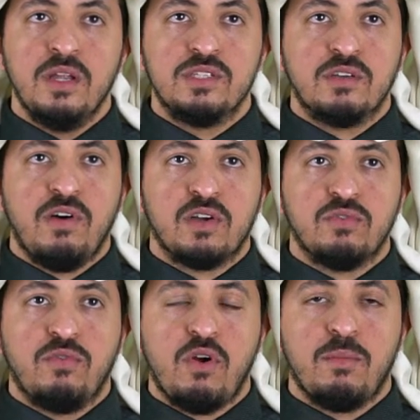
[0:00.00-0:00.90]
Risk
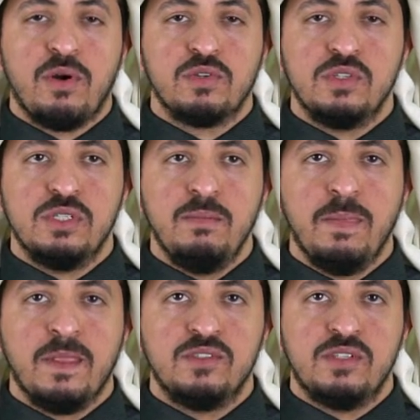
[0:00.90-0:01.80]
factor for
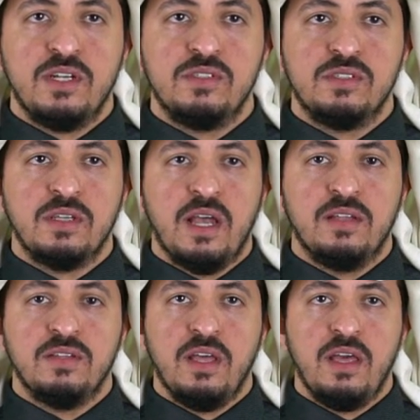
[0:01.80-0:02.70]
bruxism, stress
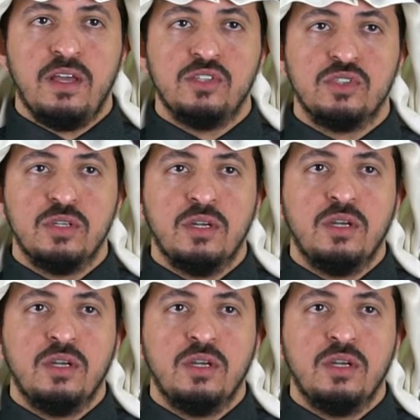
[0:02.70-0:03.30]
and age,